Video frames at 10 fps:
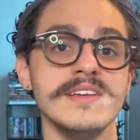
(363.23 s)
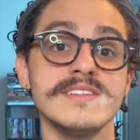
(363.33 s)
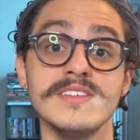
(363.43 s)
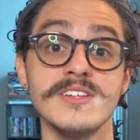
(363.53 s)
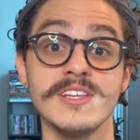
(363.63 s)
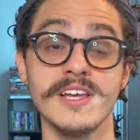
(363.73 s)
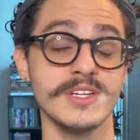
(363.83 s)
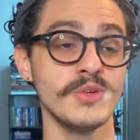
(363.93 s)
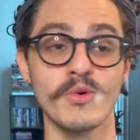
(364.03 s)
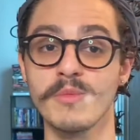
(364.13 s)
isn't like
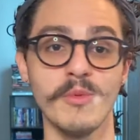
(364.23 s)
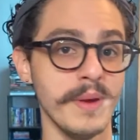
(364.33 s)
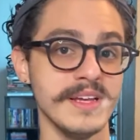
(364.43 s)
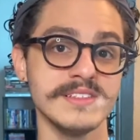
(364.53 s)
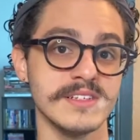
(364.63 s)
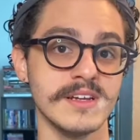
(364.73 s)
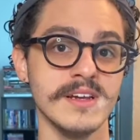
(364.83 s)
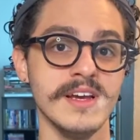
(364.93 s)
normal painting.